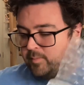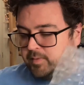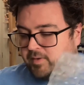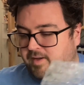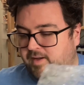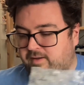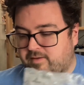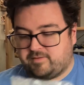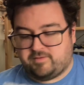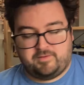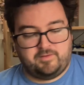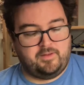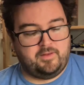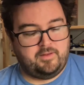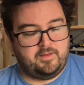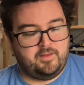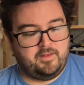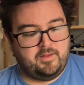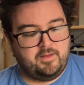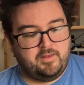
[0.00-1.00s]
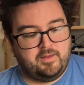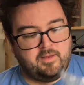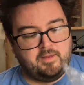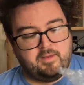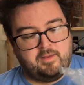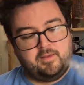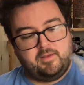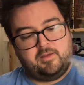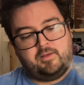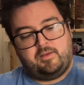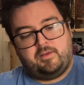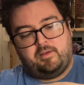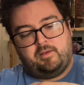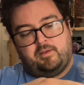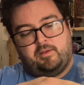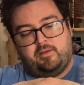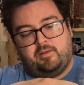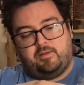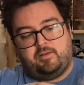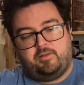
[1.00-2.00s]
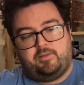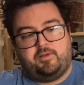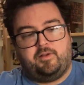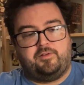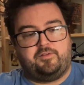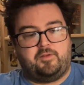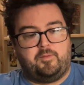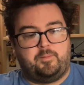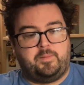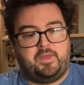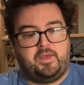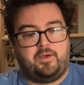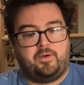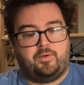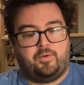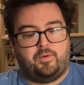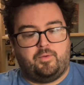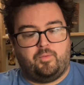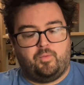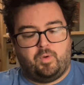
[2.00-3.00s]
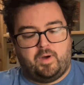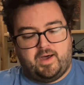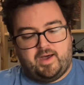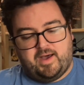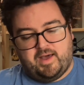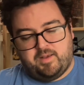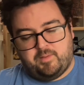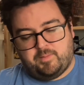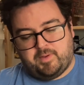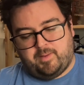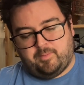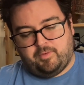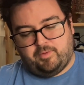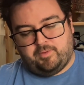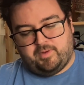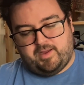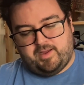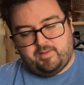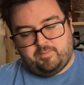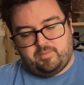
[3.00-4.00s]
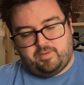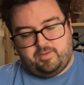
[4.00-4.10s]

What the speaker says: box, there's a big old wad of bubble wrap.